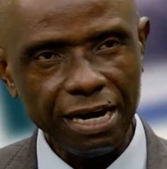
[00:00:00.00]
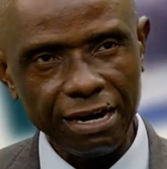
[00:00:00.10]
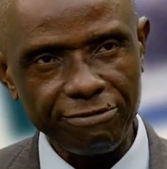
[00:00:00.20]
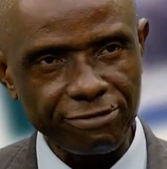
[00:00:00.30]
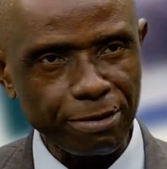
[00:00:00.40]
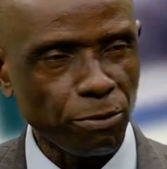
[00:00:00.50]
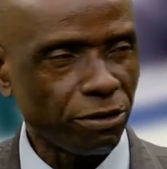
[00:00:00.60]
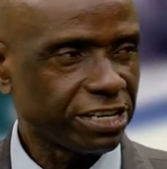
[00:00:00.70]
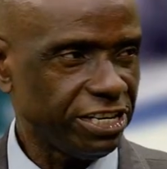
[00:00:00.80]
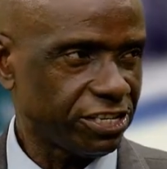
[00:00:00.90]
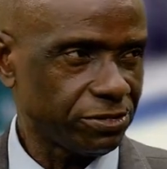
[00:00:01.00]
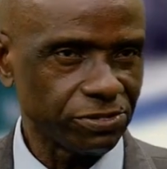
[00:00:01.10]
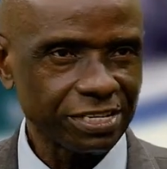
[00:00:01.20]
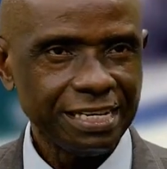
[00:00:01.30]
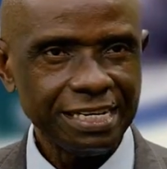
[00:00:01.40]
framework
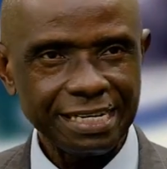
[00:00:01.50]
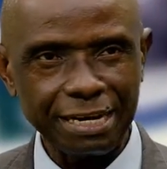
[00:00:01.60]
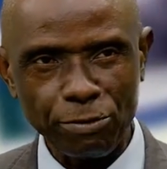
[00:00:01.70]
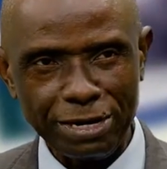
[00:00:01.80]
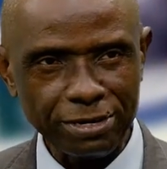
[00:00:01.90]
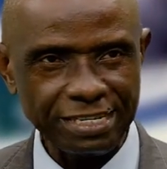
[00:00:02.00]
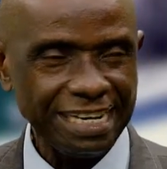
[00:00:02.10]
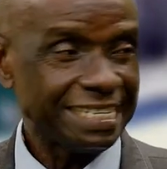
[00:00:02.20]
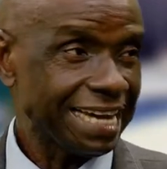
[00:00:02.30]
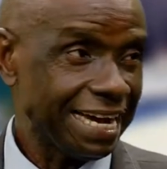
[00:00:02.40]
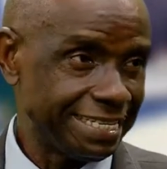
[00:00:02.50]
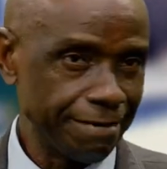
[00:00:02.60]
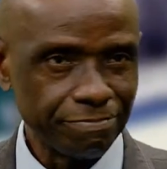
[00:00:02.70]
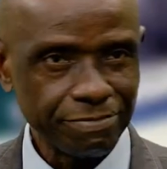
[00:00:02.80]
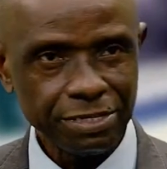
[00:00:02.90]
issues that were not in
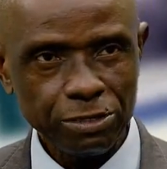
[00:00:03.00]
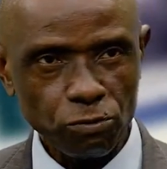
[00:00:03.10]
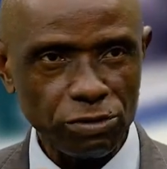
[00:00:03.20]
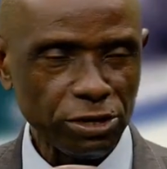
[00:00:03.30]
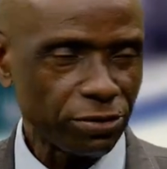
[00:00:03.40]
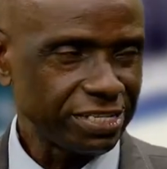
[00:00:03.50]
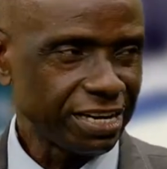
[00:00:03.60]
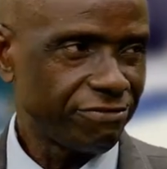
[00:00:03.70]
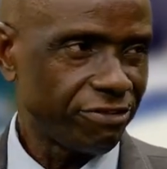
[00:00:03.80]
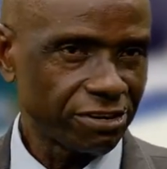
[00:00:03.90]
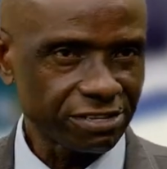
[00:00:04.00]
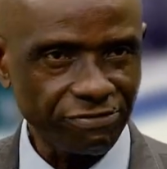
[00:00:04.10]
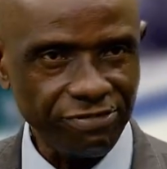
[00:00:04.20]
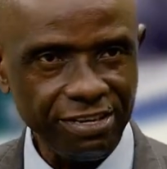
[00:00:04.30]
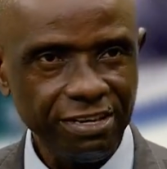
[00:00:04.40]
tandem with the original
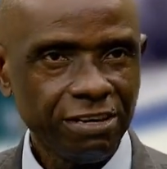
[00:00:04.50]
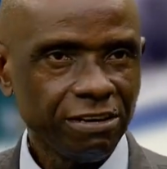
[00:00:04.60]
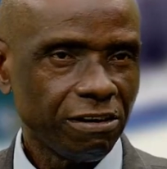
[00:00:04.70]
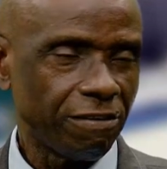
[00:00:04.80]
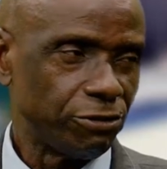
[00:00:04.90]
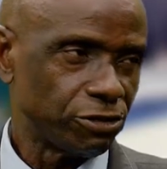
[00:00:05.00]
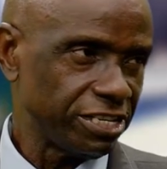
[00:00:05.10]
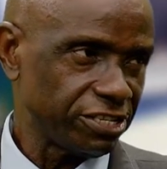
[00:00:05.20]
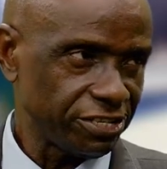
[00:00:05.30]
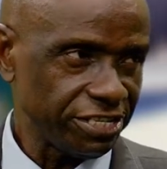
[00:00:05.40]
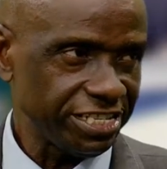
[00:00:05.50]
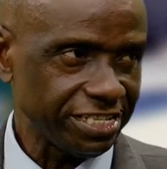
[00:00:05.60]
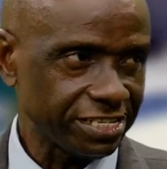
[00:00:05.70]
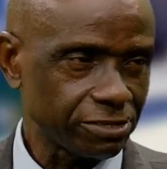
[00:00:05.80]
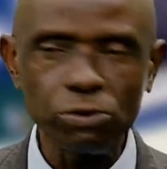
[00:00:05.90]
philosophy of those
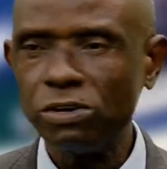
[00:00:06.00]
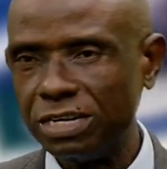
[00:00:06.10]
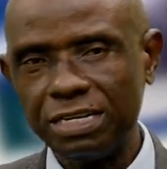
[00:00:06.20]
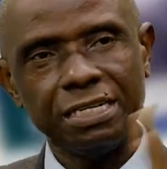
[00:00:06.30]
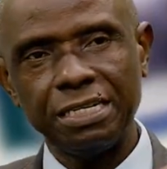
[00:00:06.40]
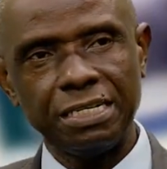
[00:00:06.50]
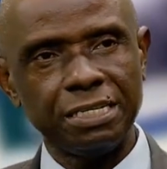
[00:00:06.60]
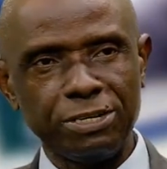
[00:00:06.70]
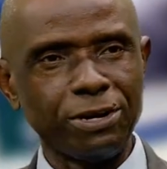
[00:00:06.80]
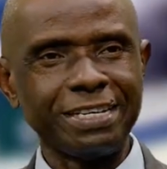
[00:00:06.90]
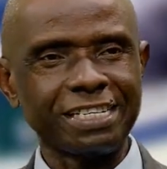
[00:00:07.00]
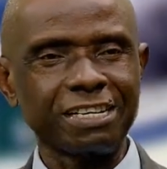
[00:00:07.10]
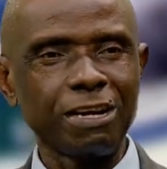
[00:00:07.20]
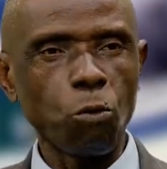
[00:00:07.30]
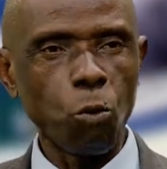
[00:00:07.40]
institutions. So, not
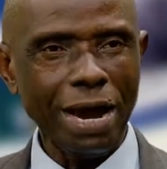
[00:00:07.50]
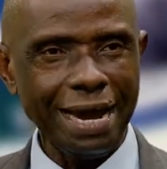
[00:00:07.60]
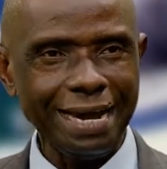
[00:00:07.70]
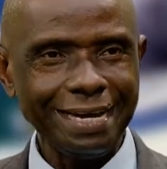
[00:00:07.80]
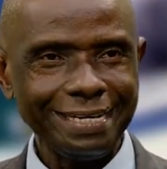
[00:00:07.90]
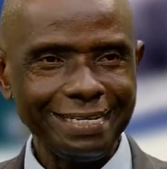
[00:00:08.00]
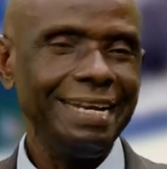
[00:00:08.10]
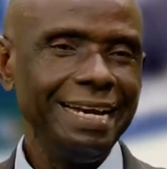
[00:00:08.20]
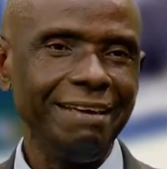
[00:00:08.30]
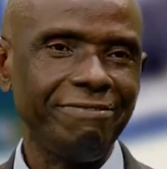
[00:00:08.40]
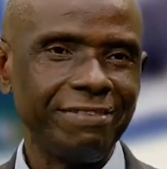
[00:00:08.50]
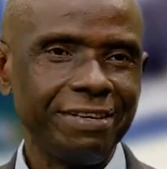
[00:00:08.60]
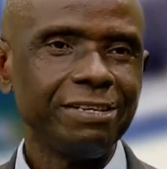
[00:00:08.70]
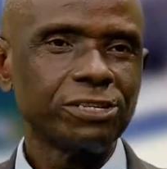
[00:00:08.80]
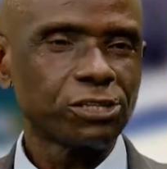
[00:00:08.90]
necessarily where they live.
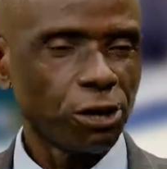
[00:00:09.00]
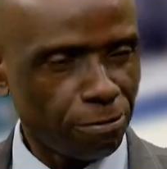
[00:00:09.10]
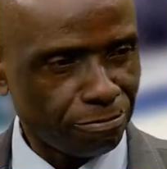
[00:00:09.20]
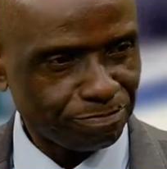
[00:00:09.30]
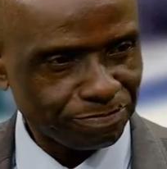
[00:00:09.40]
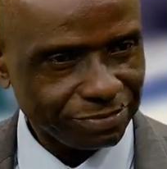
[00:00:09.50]
Some